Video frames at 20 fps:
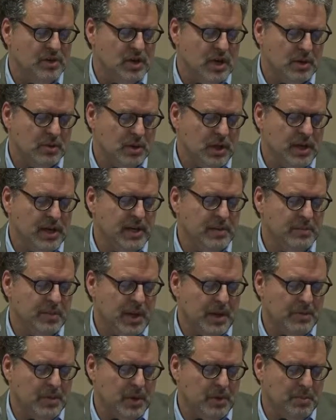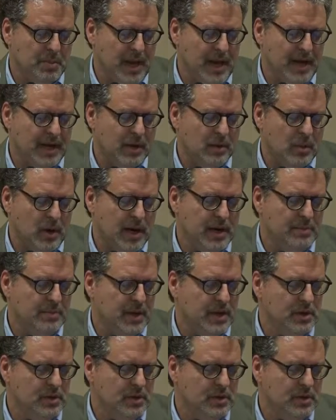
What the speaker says: generally, both black and white.